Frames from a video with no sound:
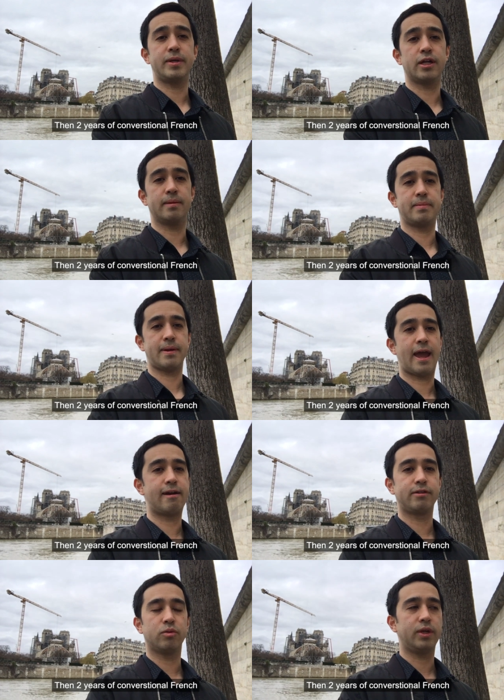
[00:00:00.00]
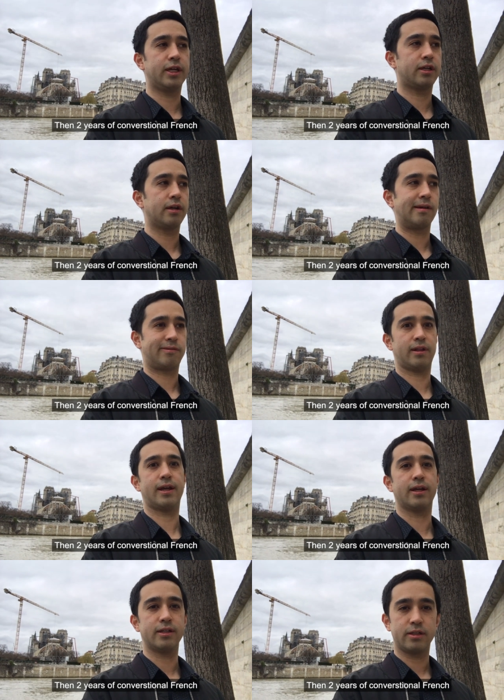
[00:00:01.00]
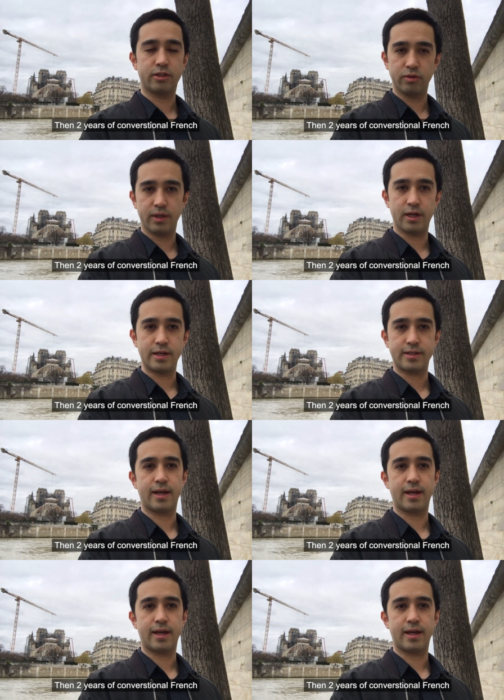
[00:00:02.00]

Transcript: meetup every week for like two years.